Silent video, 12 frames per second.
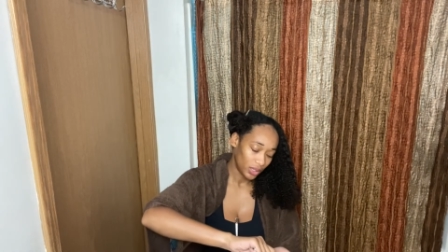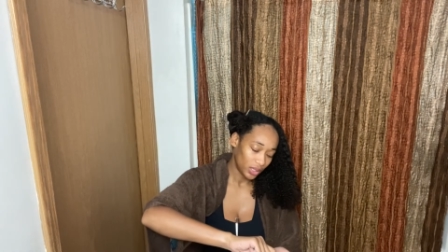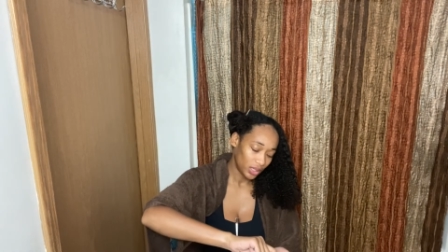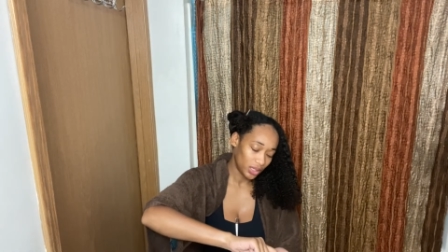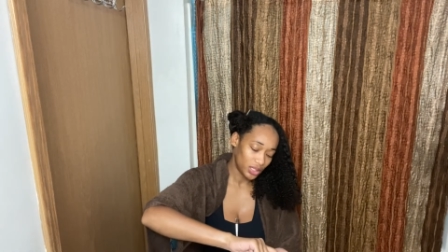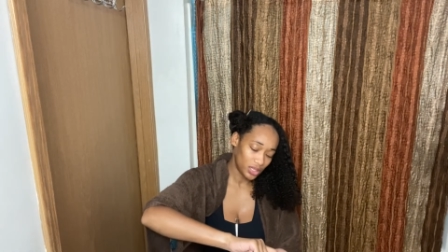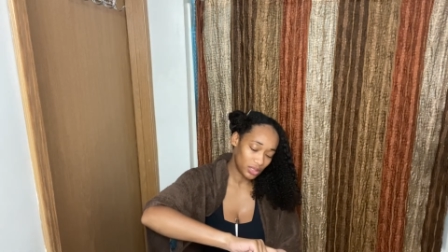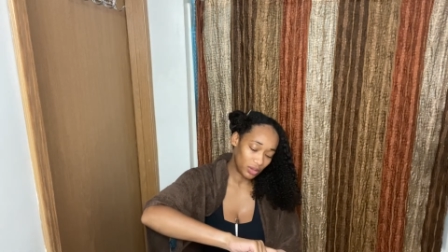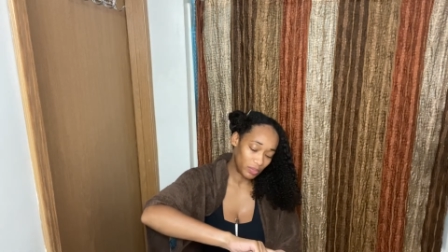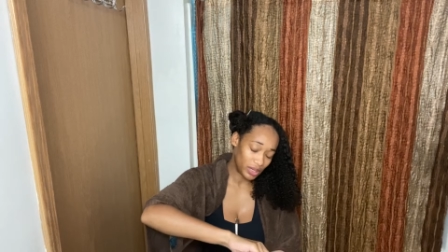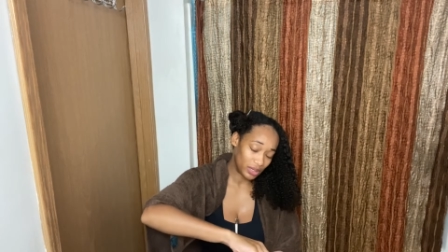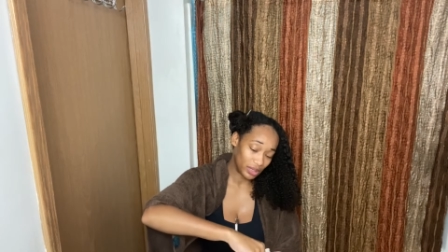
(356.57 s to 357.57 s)
It's just gonna
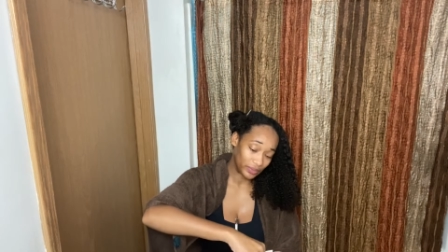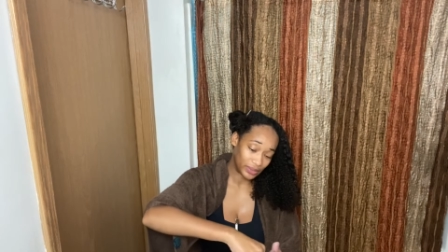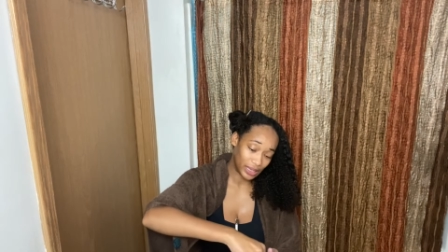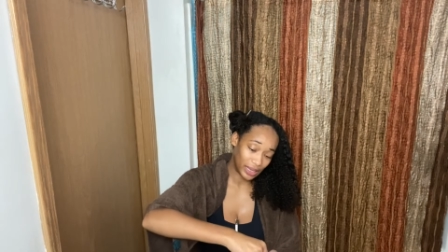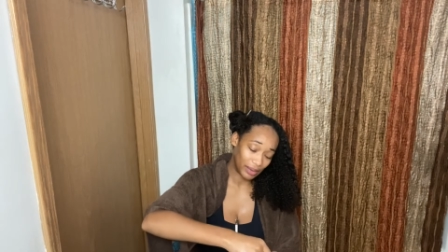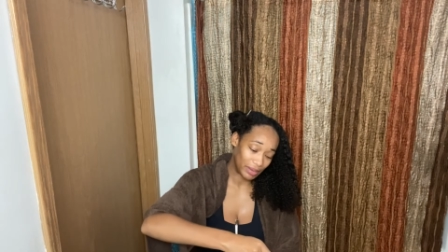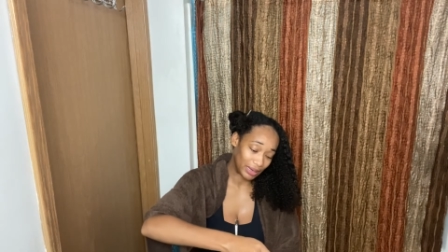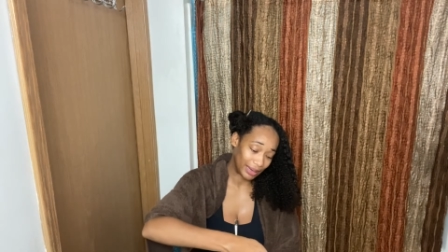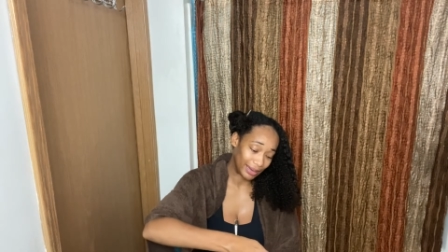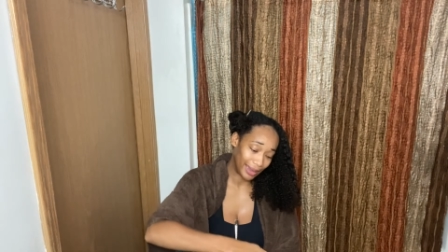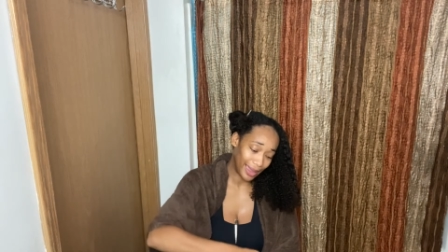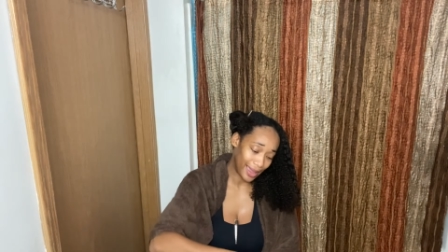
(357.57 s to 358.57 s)
be enough time in the
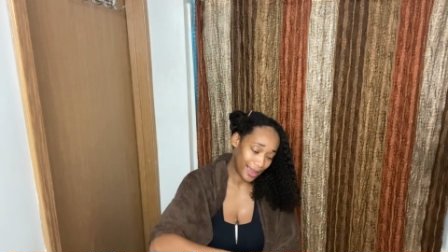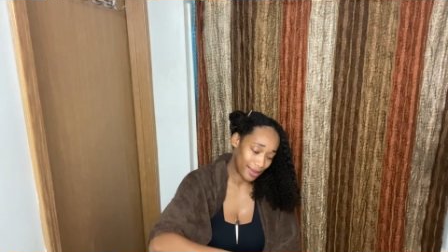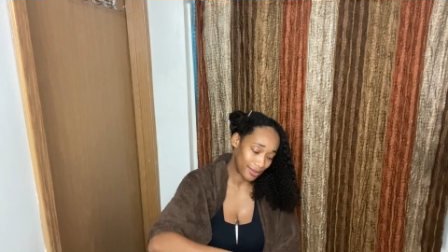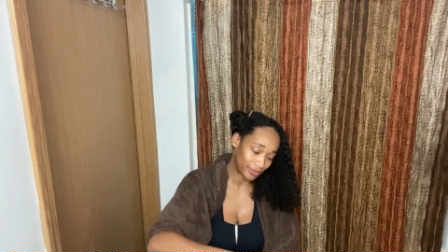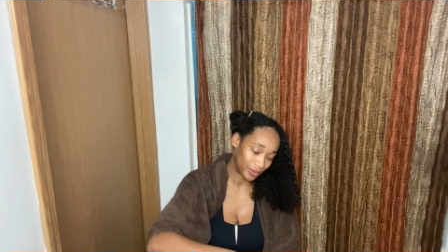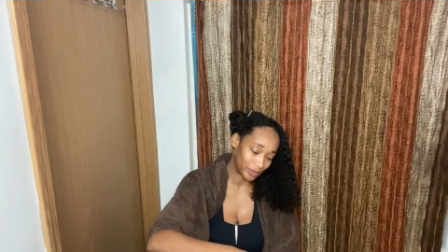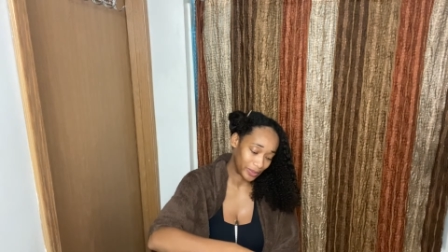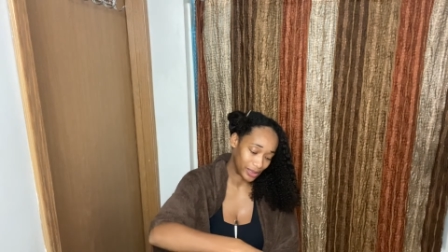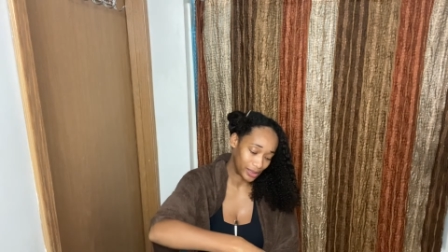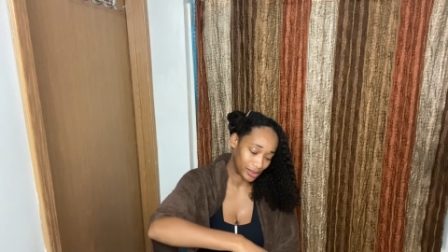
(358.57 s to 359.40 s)
day for me.